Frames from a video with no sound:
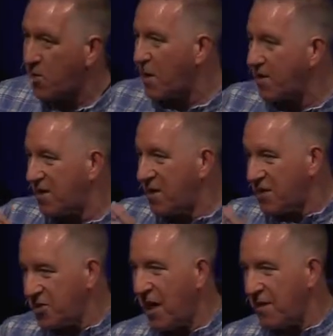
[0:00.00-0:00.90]
We know that
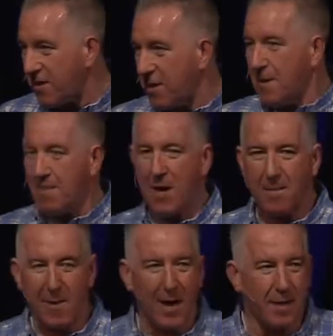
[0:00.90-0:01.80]
John the
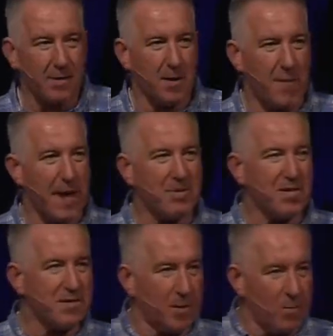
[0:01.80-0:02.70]

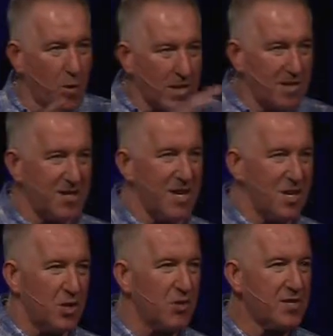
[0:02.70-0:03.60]
Baptist, according to
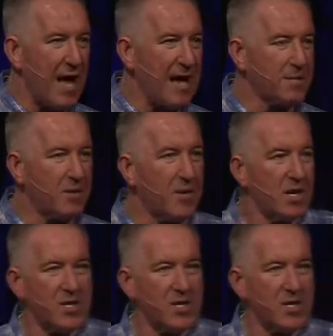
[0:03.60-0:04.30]
Luke's gospel,